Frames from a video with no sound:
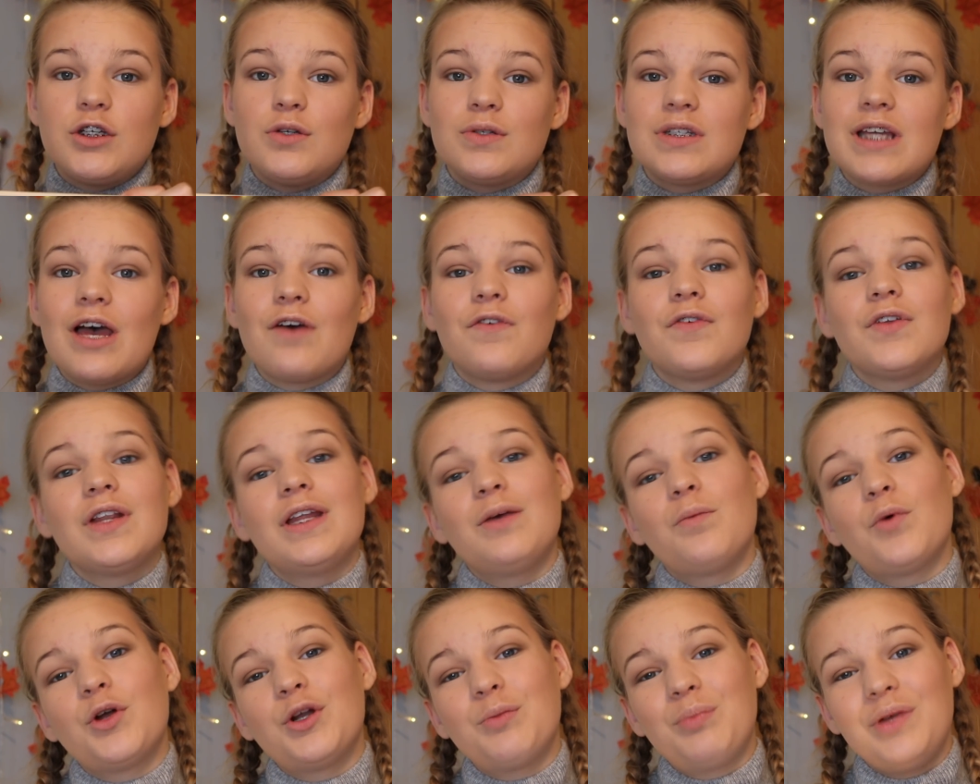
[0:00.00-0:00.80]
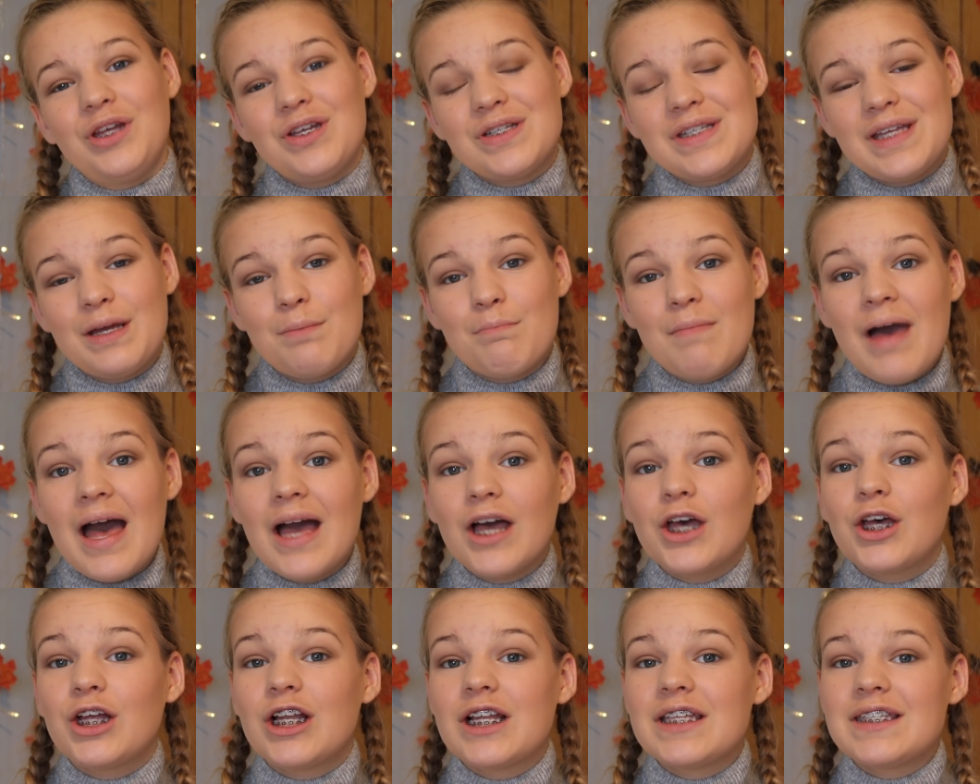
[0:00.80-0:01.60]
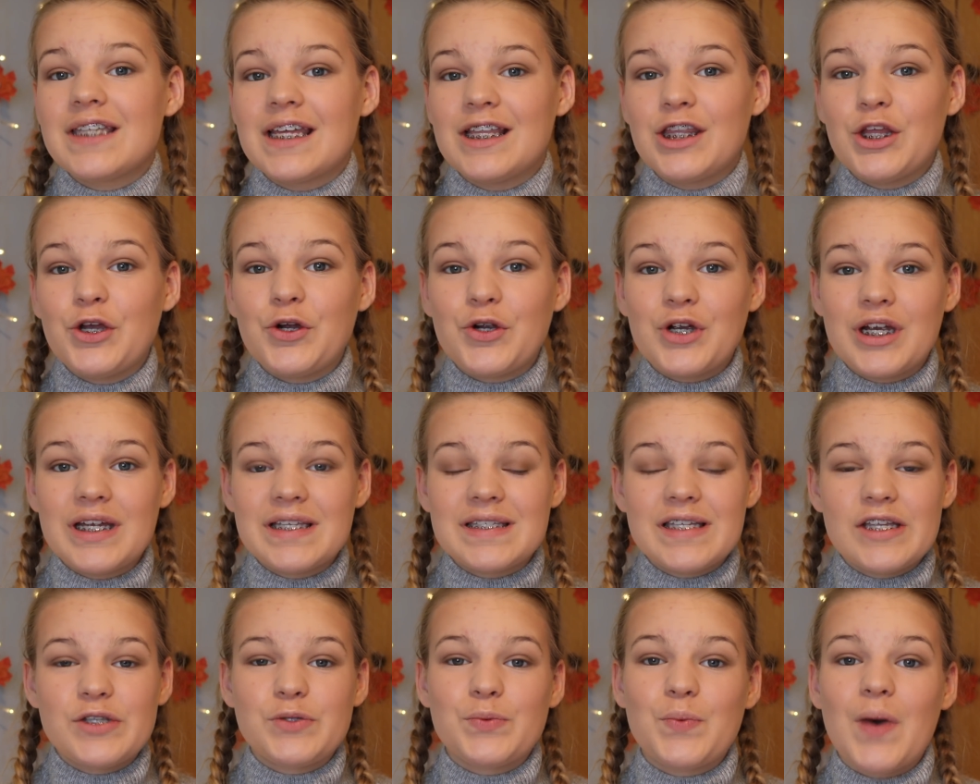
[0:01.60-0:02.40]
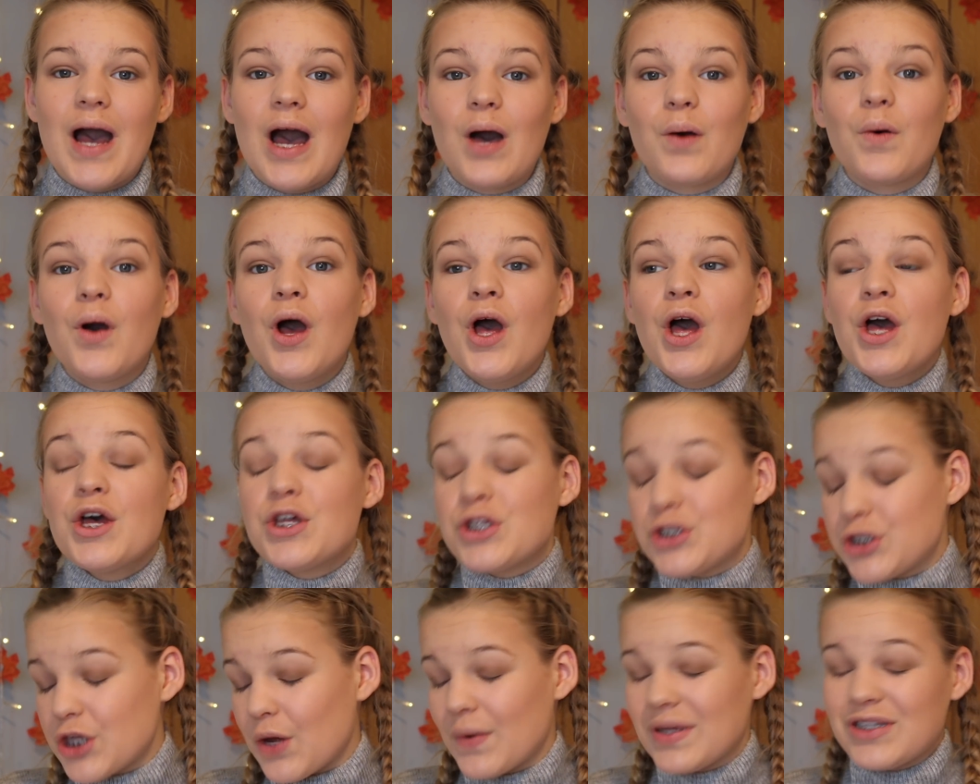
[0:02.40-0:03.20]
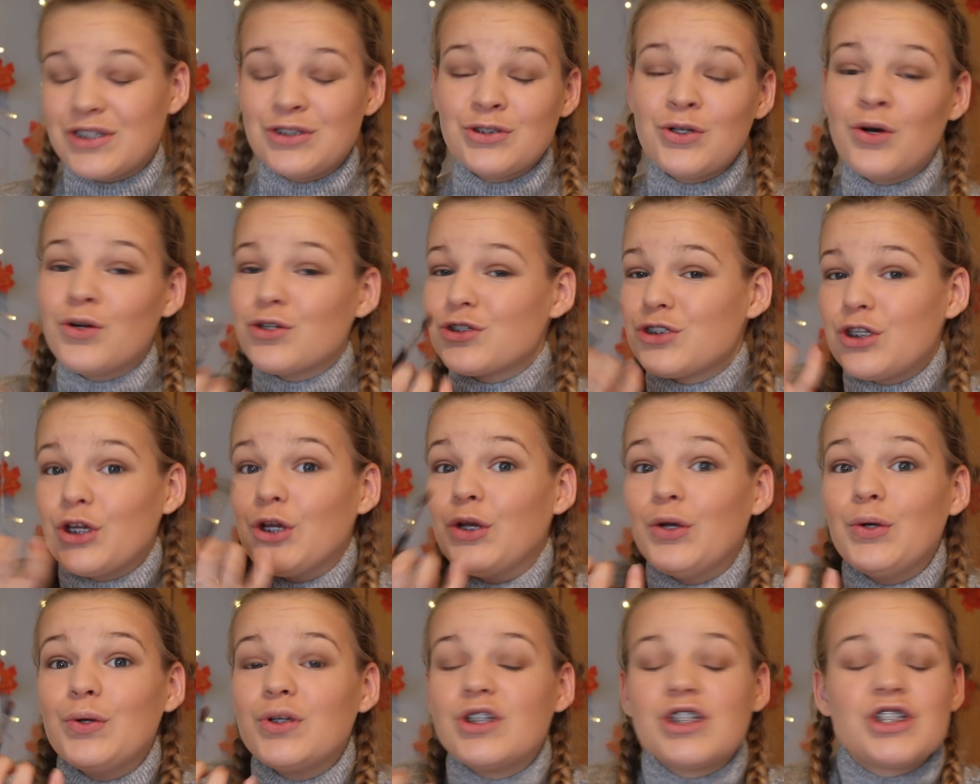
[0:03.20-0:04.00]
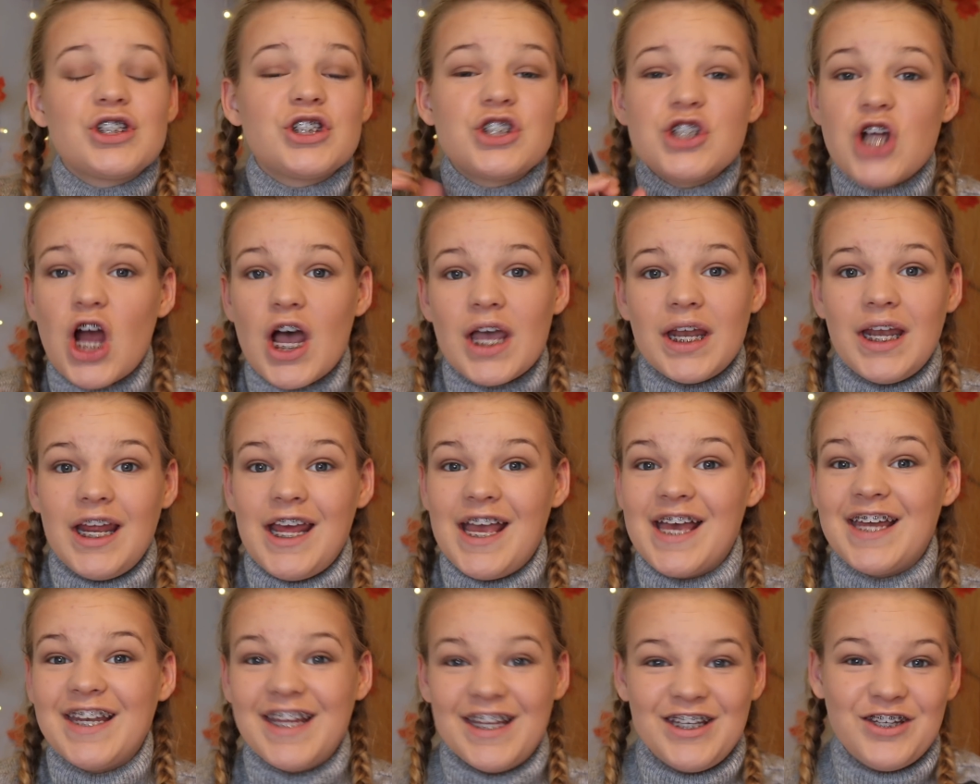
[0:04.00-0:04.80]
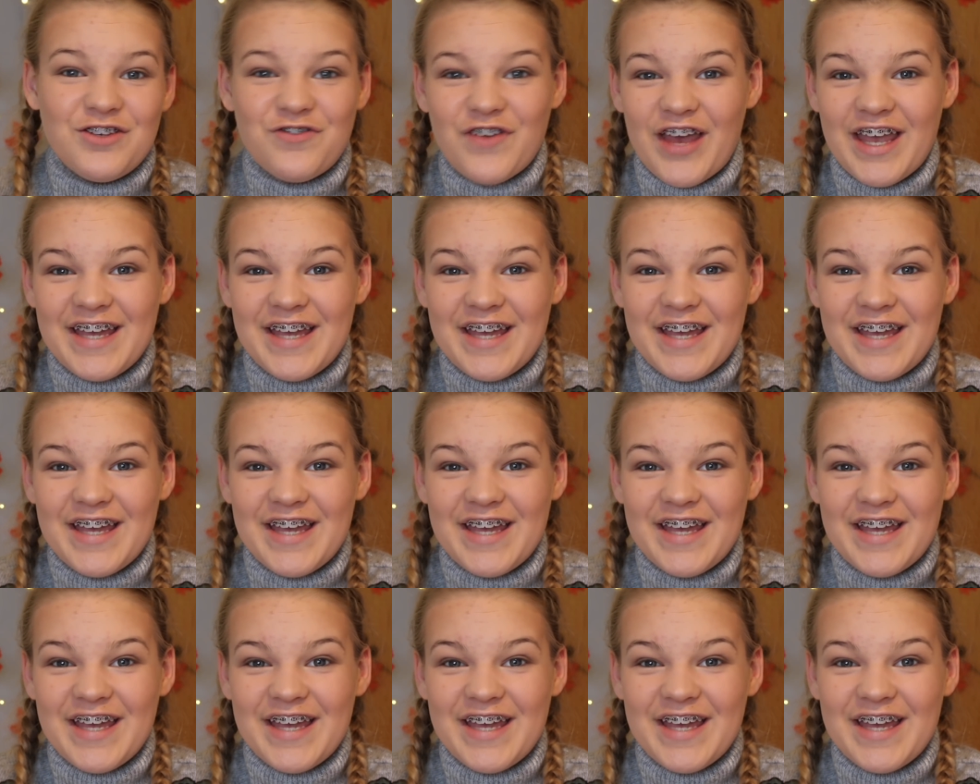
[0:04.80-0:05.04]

You definitely want to be using matte colours in the crease as well, so it's not too just shiny and in your